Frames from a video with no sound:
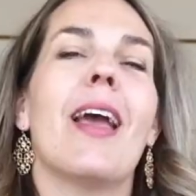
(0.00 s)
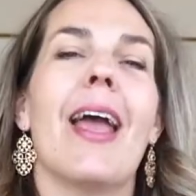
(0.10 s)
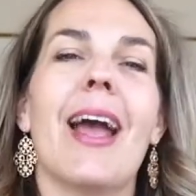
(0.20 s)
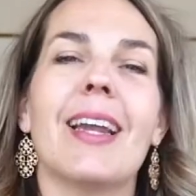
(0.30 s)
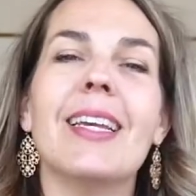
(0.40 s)

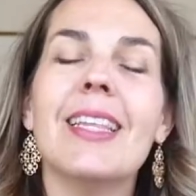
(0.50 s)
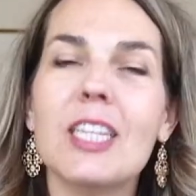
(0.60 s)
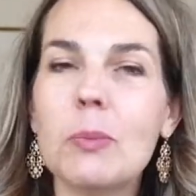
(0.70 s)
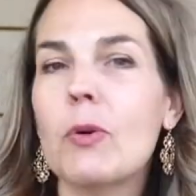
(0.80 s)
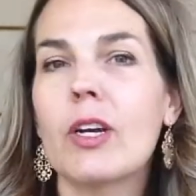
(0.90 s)
And in
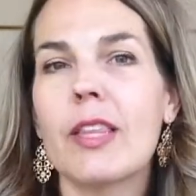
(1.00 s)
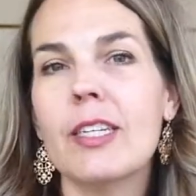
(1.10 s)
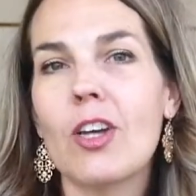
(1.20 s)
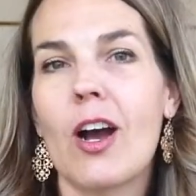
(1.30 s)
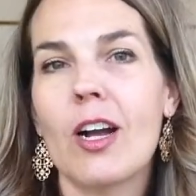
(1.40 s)
this book, they
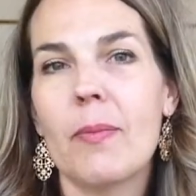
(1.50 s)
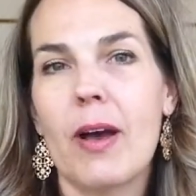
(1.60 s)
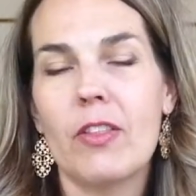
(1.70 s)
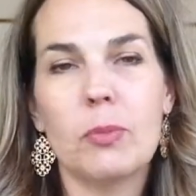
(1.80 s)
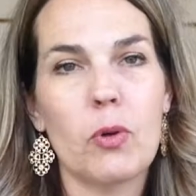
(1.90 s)
talk
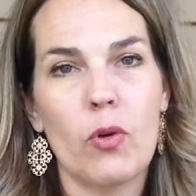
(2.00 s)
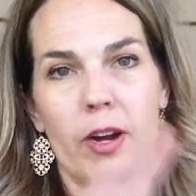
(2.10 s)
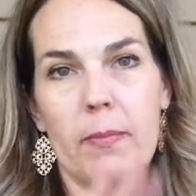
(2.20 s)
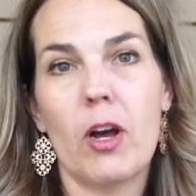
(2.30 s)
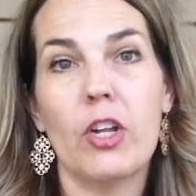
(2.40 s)
about this
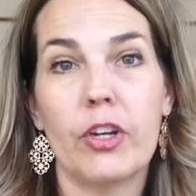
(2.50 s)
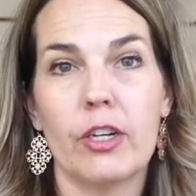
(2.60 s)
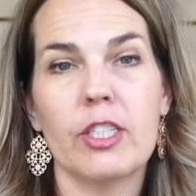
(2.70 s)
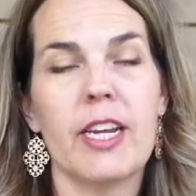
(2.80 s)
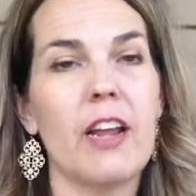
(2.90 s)
program called
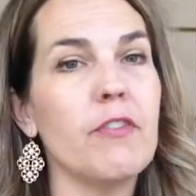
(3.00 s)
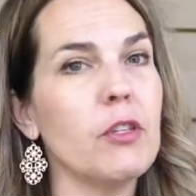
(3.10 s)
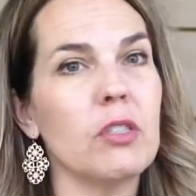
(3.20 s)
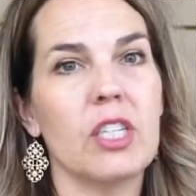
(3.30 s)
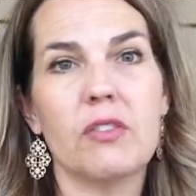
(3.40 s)
Nurse. And I've
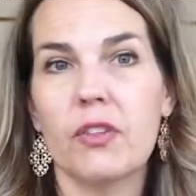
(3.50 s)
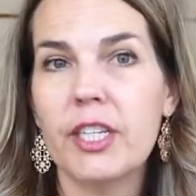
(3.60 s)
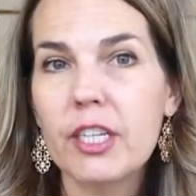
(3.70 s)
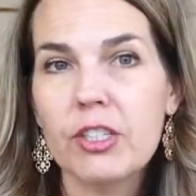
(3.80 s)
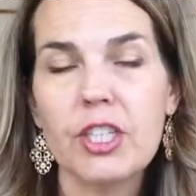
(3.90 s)
used this for
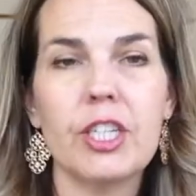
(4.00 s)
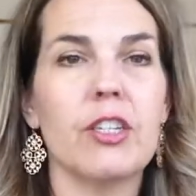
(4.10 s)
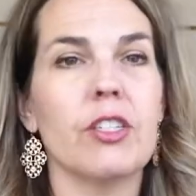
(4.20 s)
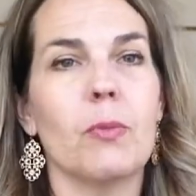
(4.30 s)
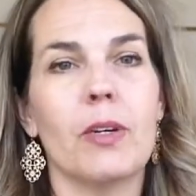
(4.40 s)
years and
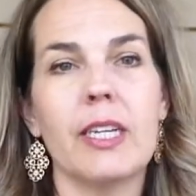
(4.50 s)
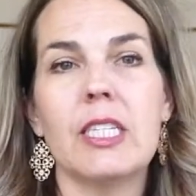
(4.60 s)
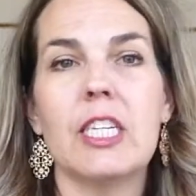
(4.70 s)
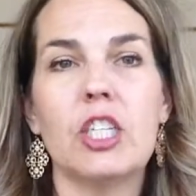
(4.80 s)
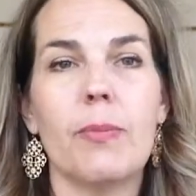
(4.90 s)
years. And when I
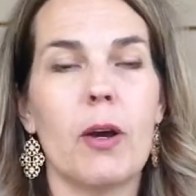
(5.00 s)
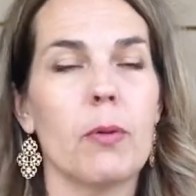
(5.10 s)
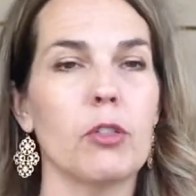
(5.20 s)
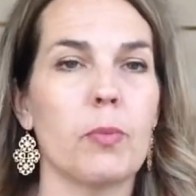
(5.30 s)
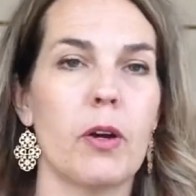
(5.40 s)
teach about
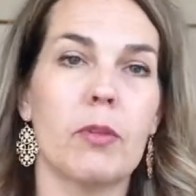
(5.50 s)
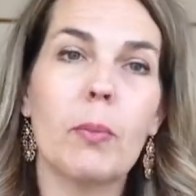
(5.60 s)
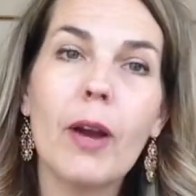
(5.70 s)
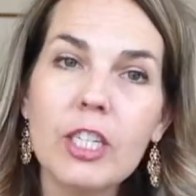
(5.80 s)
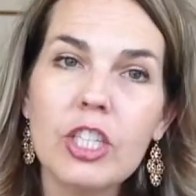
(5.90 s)
postpartum
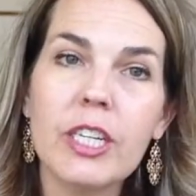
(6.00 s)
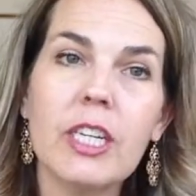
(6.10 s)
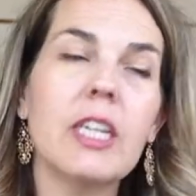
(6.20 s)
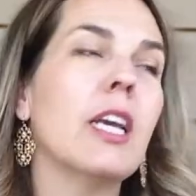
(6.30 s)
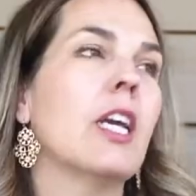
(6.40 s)

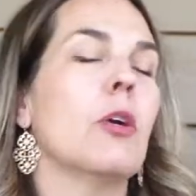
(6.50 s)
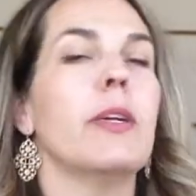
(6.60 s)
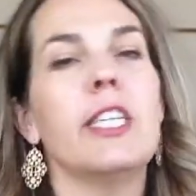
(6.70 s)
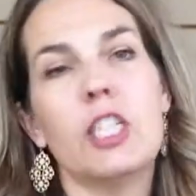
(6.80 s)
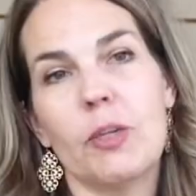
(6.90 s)
depression,
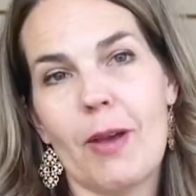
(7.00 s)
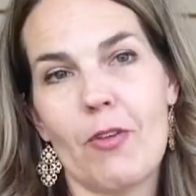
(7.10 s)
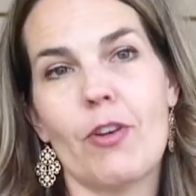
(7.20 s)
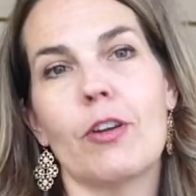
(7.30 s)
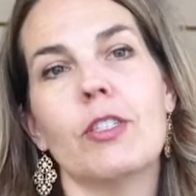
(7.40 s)
we teach
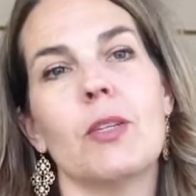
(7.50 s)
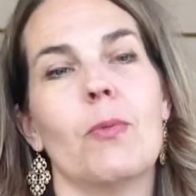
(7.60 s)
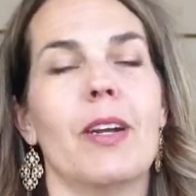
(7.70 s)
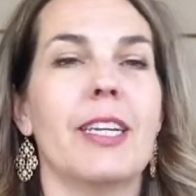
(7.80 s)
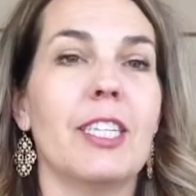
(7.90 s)
about Nurse. And
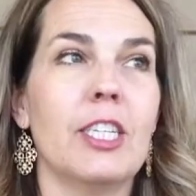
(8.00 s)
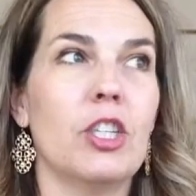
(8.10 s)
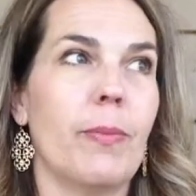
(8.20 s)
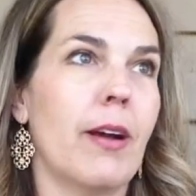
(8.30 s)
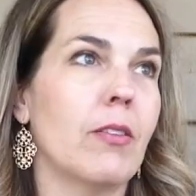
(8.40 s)
when I teach
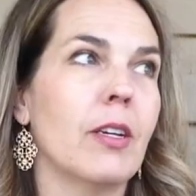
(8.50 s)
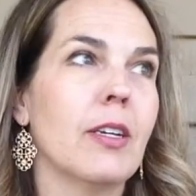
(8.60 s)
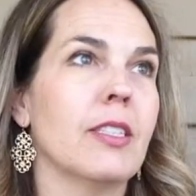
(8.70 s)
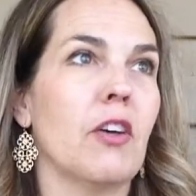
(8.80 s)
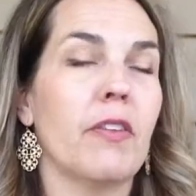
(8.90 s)
about
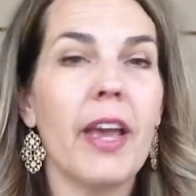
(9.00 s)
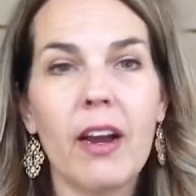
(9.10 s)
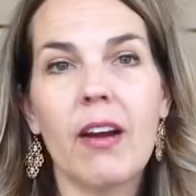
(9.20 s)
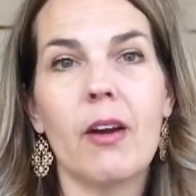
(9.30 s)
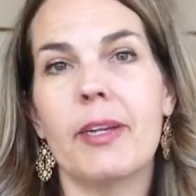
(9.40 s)

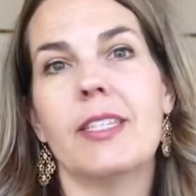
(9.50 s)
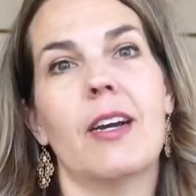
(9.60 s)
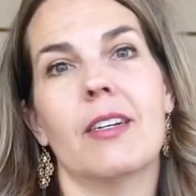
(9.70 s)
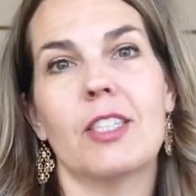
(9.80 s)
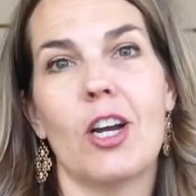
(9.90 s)
self-care, we
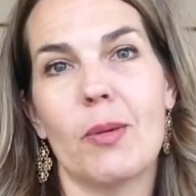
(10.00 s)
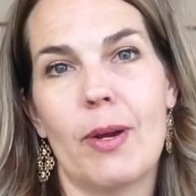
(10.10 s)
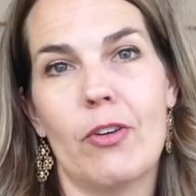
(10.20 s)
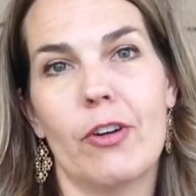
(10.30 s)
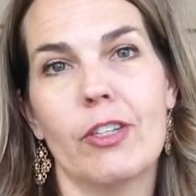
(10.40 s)
talk
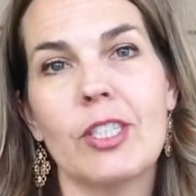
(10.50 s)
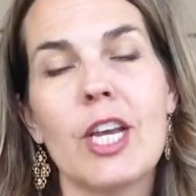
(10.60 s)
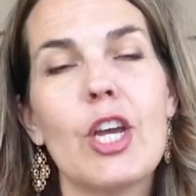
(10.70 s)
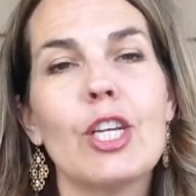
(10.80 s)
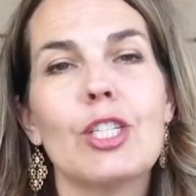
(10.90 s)
about Nurse.
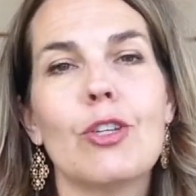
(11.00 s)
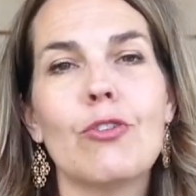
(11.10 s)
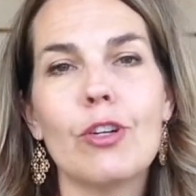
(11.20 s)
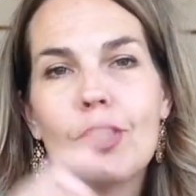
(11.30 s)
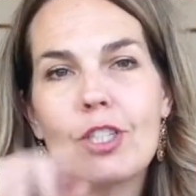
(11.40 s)
So
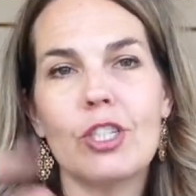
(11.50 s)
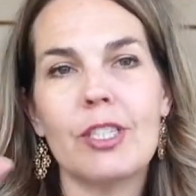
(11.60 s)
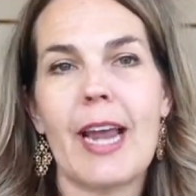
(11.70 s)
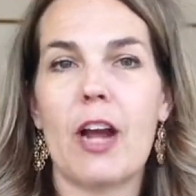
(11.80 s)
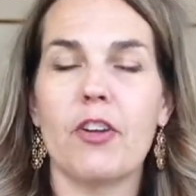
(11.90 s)
Nurse is
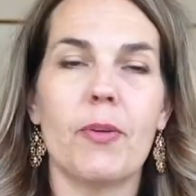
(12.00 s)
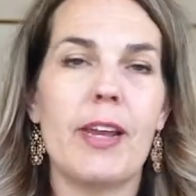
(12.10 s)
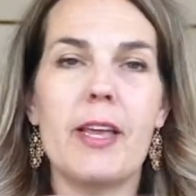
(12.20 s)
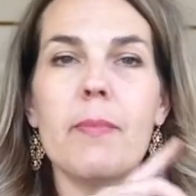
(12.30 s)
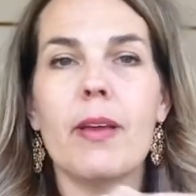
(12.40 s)
just an
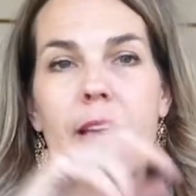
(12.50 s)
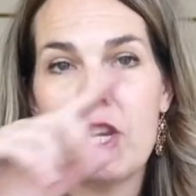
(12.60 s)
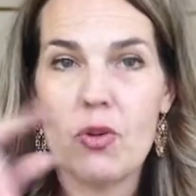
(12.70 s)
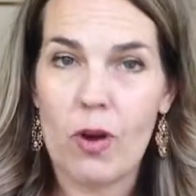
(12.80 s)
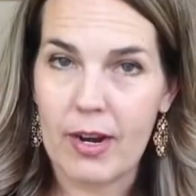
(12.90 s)
acronym,
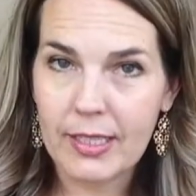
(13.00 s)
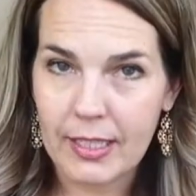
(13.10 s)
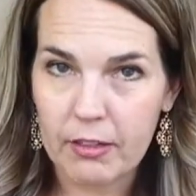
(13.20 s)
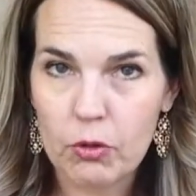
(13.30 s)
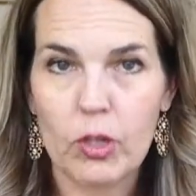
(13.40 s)

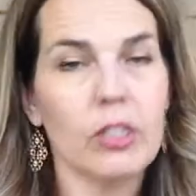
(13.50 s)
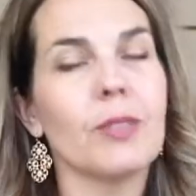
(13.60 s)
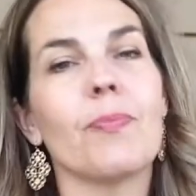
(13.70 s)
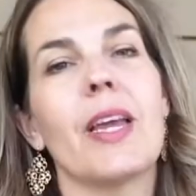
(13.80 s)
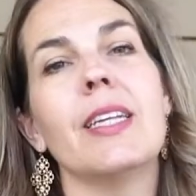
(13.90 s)
NURSE, of
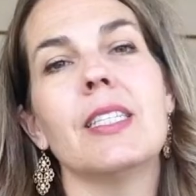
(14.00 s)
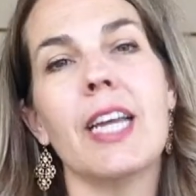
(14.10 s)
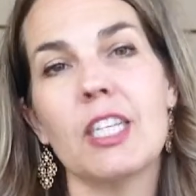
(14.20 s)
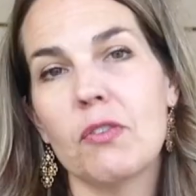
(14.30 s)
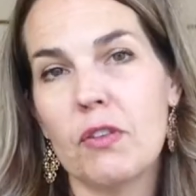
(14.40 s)
course, and it
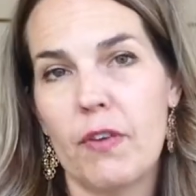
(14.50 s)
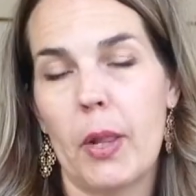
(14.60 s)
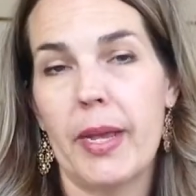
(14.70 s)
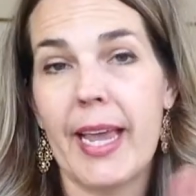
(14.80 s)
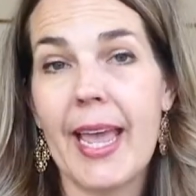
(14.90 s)
stands for the
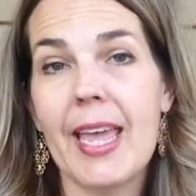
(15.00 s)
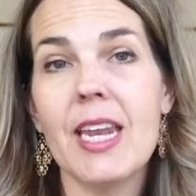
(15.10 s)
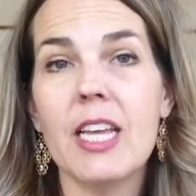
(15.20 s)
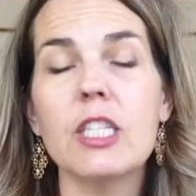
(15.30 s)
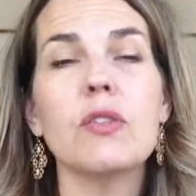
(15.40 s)
following. N
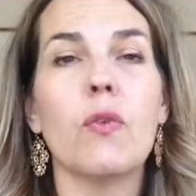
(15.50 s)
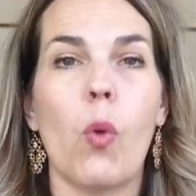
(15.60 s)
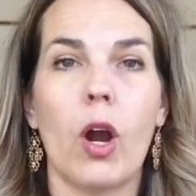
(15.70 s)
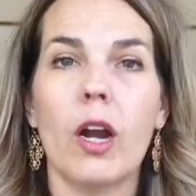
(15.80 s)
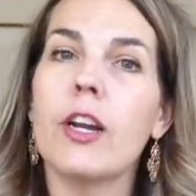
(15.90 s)
is
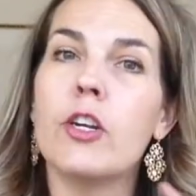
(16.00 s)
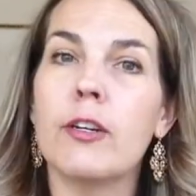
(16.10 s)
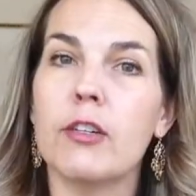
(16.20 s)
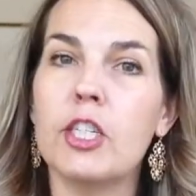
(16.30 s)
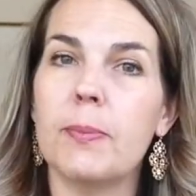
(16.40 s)
for
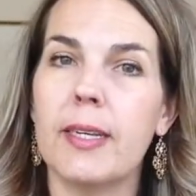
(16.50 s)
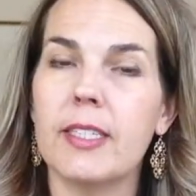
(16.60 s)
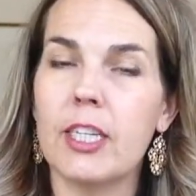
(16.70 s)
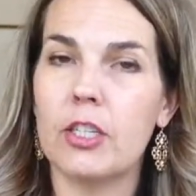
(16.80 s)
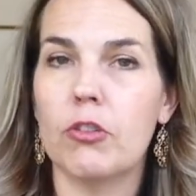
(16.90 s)

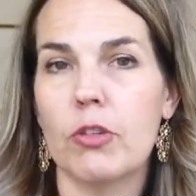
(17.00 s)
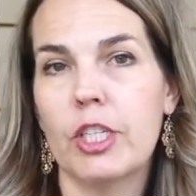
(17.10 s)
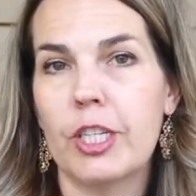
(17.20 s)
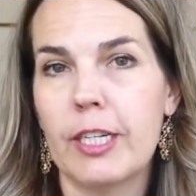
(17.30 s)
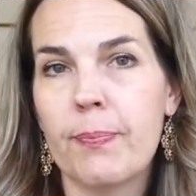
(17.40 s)
nourishment and
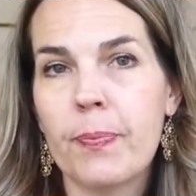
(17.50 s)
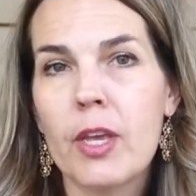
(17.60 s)
nutrition.